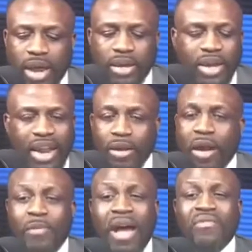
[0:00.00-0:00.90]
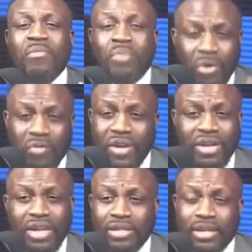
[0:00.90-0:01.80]
and I have a perfect
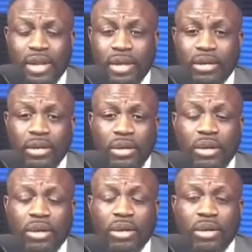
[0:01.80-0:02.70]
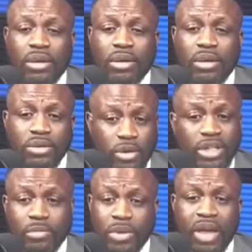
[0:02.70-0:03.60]
internet.
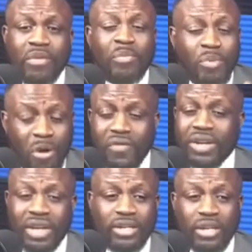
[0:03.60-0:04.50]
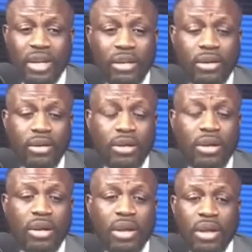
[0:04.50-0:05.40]
Trust me, I have a perfect internet.
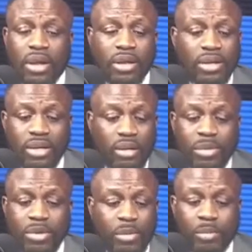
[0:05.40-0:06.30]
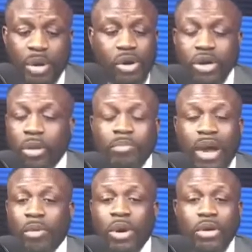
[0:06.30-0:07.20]
And to be blurring up my
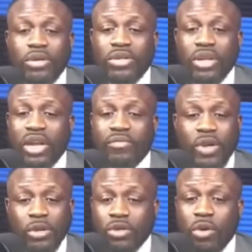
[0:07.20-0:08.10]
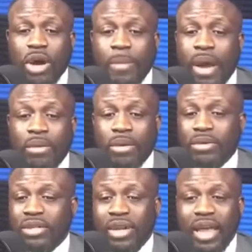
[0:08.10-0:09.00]
words, and videos don't come out
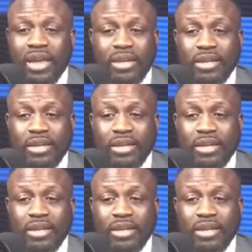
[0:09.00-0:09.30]
until like